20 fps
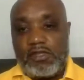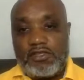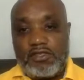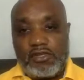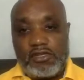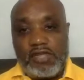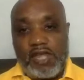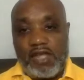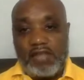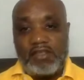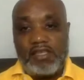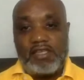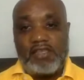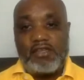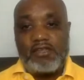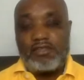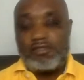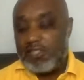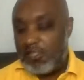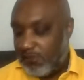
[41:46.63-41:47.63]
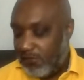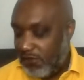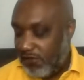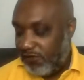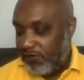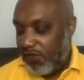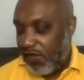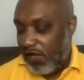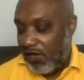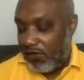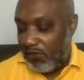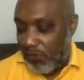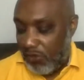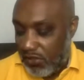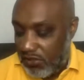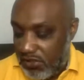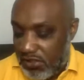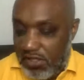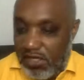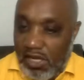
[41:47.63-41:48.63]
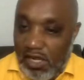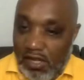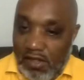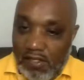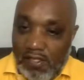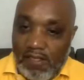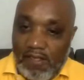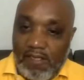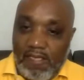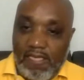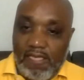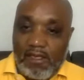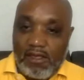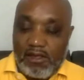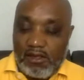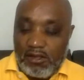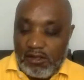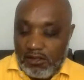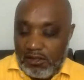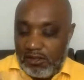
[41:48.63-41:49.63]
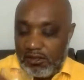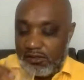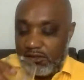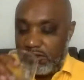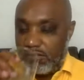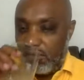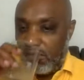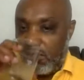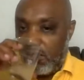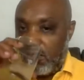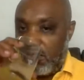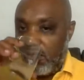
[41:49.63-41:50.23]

So, Dr. Young, tell me if that works or not you know?